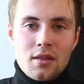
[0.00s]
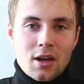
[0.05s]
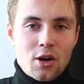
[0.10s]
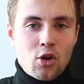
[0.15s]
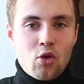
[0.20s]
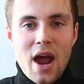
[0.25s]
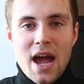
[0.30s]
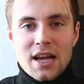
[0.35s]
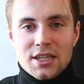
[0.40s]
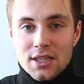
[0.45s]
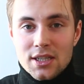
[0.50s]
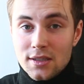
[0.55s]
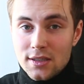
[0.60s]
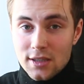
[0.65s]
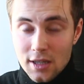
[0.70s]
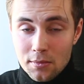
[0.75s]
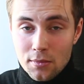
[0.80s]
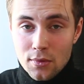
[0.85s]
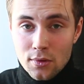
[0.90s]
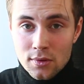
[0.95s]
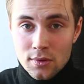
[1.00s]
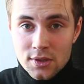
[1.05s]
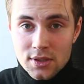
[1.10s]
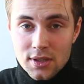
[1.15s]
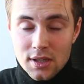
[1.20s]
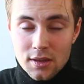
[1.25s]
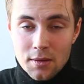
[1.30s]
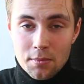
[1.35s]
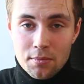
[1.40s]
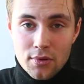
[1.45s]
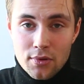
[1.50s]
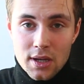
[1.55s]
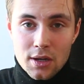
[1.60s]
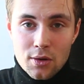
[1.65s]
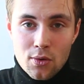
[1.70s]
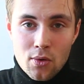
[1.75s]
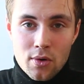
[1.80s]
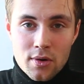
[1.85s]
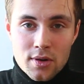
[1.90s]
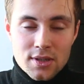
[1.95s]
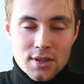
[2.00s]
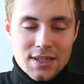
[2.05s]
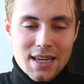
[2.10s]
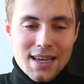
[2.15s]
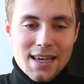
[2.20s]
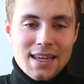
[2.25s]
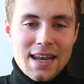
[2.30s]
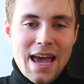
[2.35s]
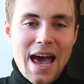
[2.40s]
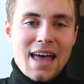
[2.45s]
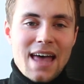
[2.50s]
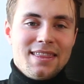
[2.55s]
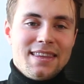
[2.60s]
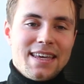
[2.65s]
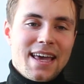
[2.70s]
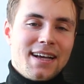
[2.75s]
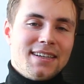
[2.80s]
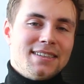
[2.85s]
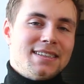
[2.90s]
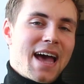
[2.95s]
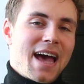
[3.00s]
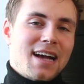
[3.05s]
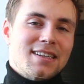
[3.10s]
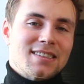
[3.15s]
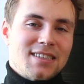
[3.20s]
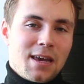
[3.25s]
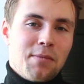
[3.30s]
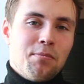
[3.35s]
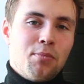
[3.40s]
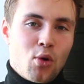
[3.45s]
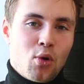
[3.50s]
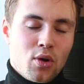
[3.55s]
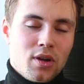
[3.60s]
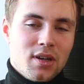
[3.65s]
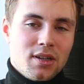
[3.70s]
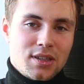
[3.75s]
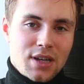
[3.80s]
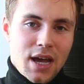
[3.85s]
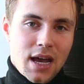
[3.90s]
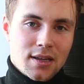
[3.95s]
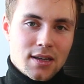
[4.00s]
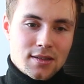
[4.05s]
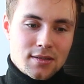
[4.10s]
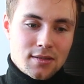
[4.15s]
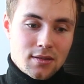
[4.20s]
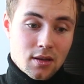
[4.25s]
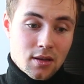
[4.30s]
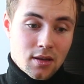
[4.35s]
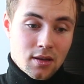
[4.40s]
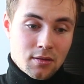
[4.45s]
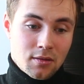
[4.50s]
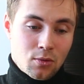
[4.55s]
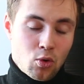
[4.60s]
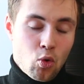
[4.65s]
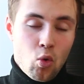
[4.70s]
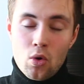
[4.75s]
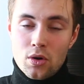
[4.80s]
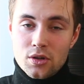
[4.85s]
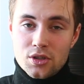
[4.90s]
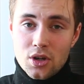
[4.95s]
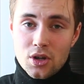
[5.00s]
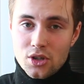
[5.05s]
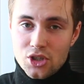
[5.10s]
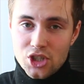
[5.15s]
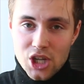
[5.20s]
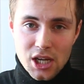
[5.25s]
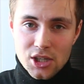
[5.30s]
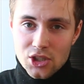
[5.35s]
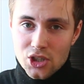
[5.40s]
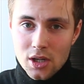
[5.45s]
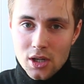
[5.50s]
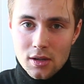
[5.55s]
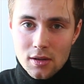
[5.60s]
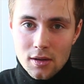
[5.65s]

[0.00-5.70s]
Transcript: Crashing cymbals in the pre-chorus hit at the exact same point as the chords are changing.